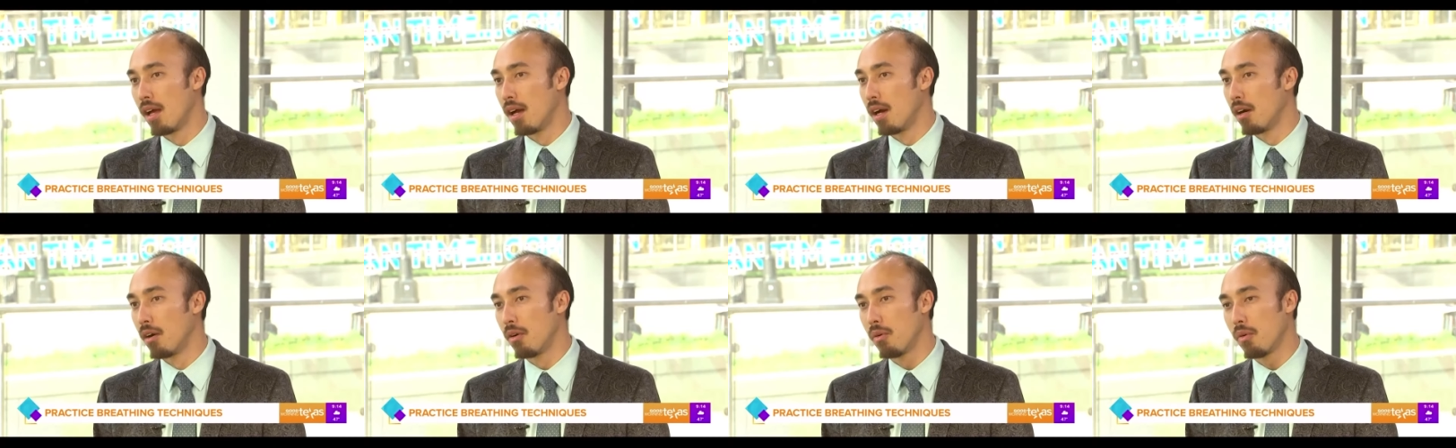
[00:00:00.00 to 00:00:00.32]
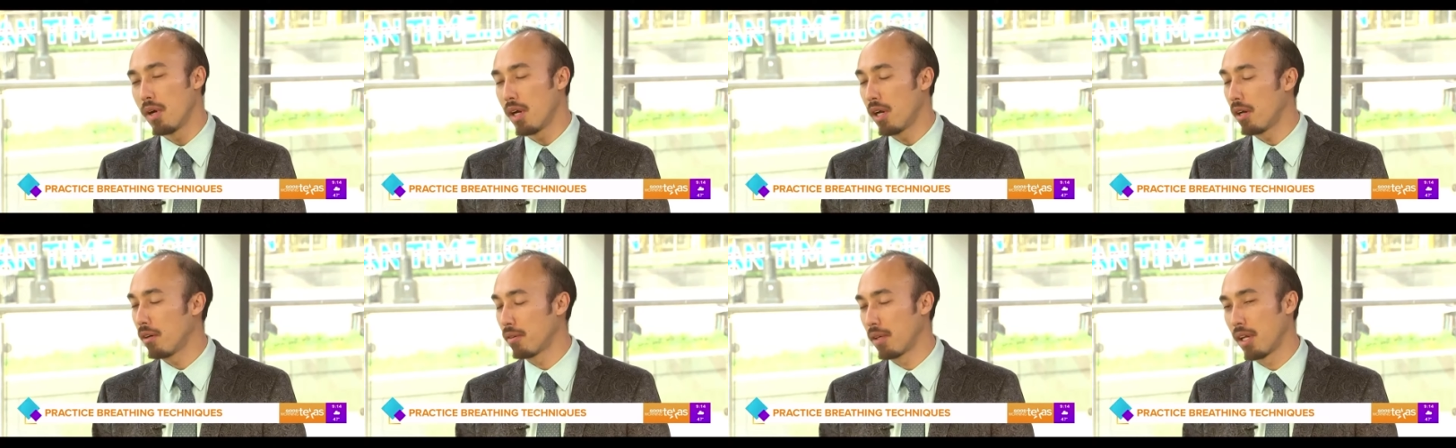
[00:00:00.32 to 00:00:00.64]

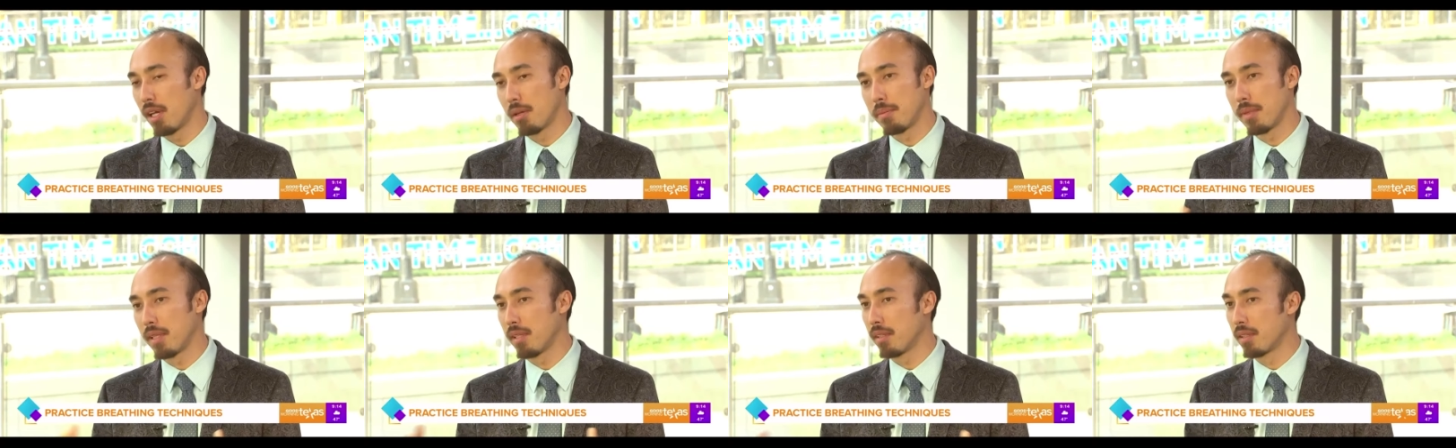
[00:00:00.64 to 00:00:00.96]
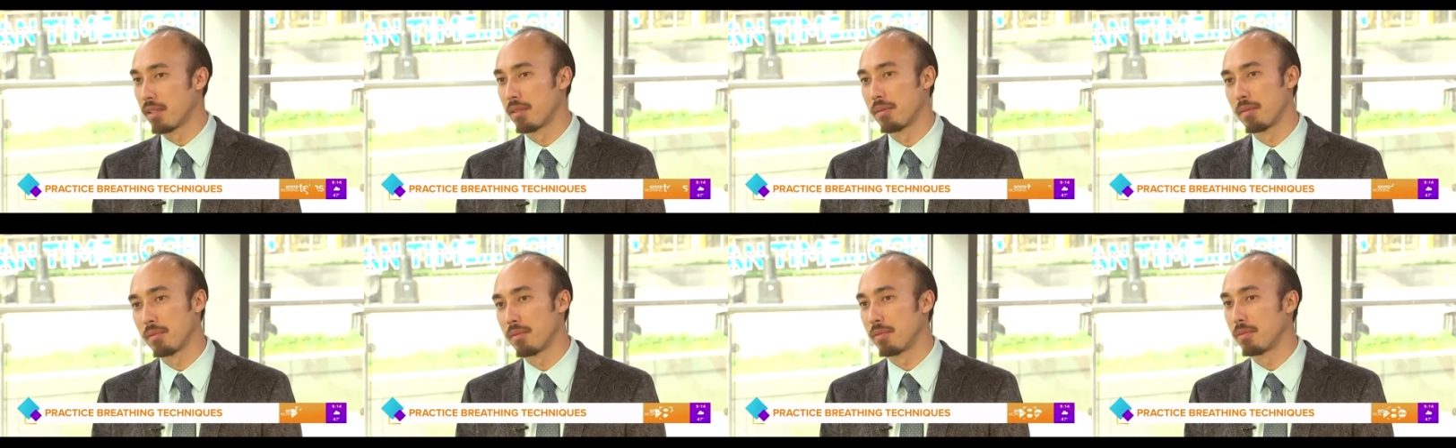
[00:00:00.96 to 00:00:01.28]
Well, I mean,
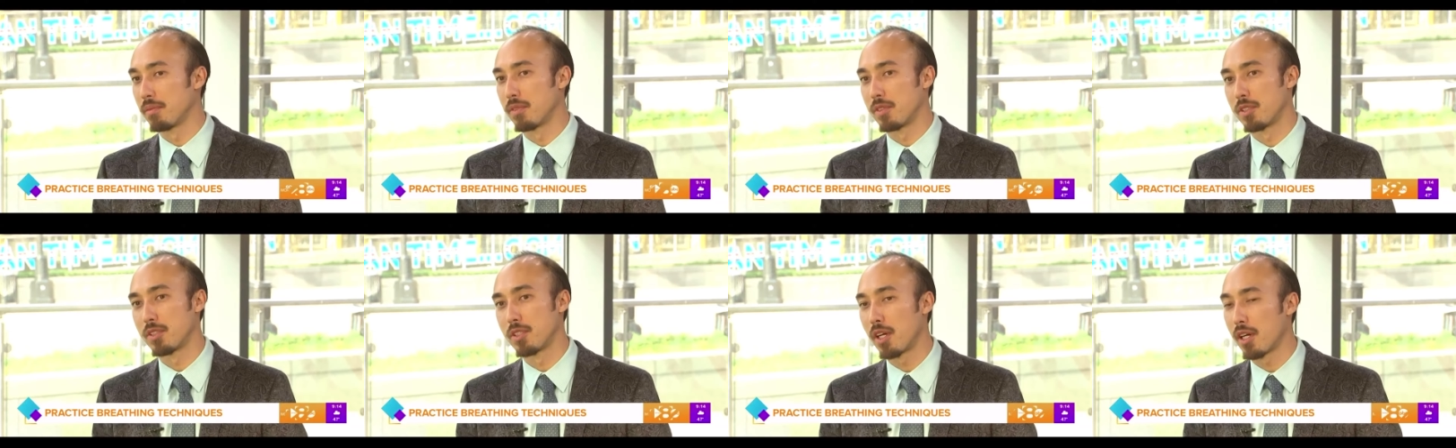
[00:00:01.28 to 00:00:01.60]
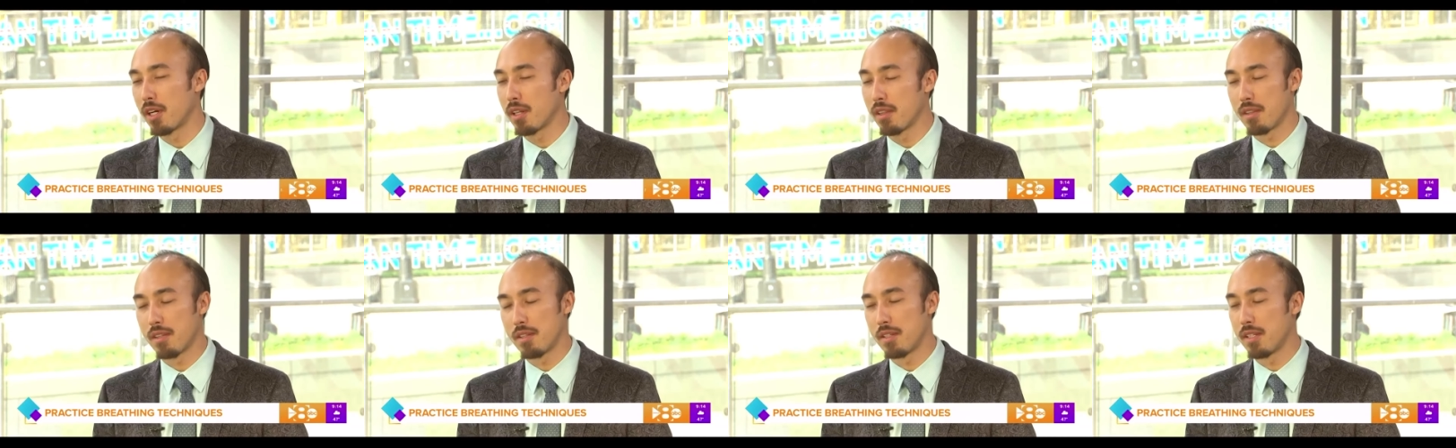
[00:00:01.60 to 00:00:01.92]

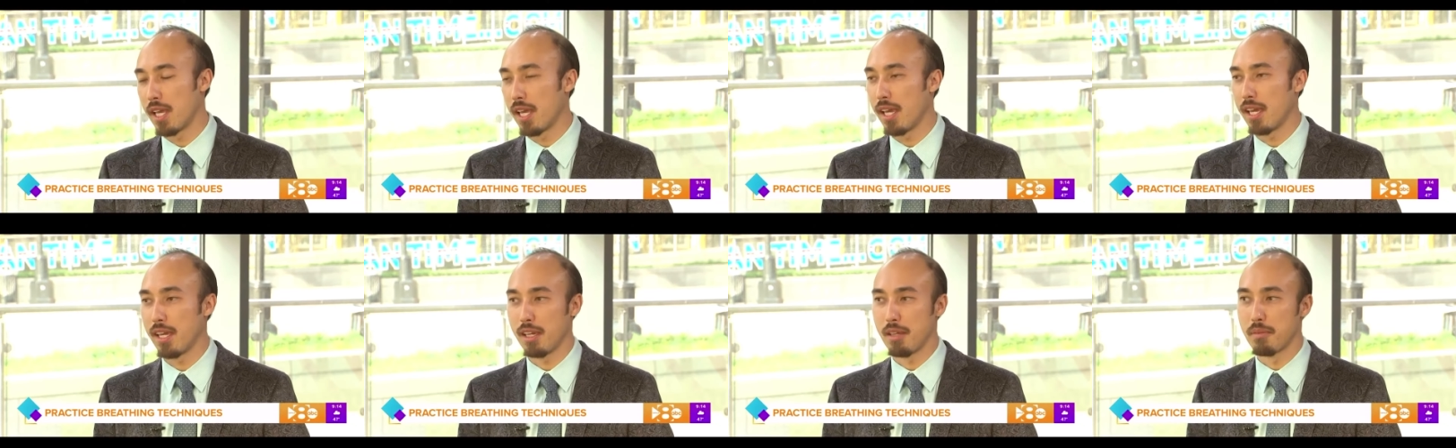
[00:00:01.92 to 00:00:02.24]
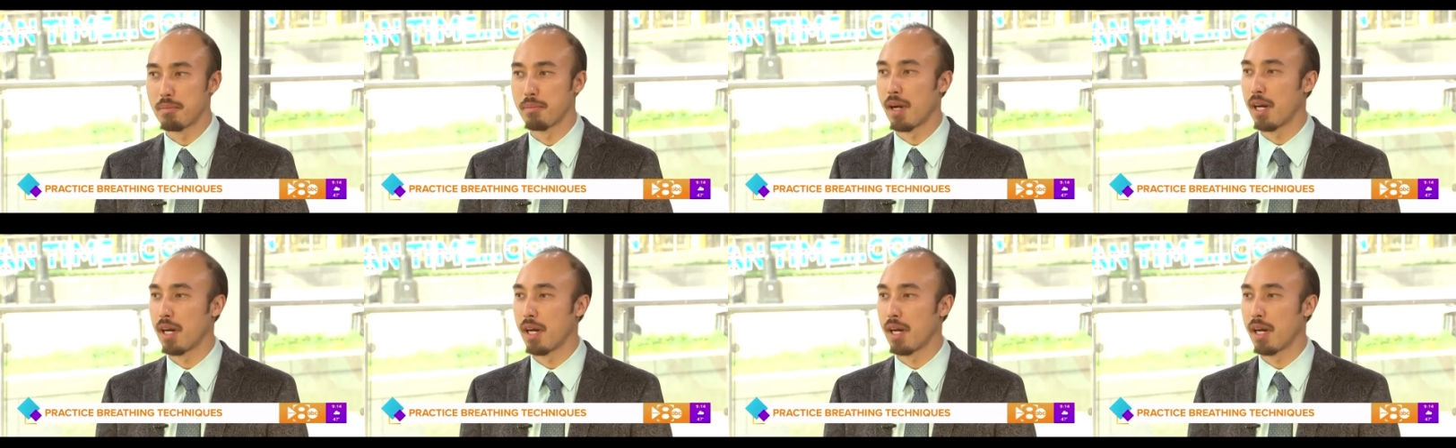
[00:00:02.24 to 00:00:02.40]
starting the day in